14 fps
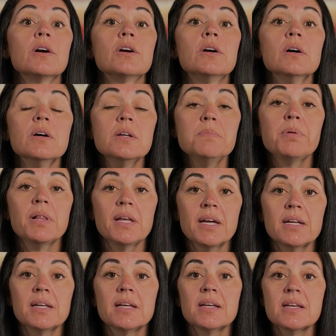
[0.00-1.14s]
Good
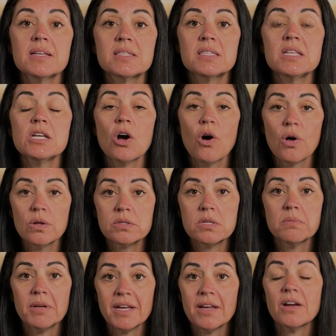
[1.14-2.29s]
planning is the
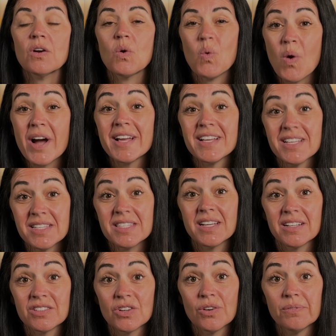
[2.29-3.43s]
ultimate quiet
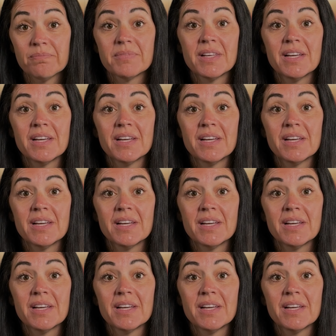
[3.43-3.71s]
signal.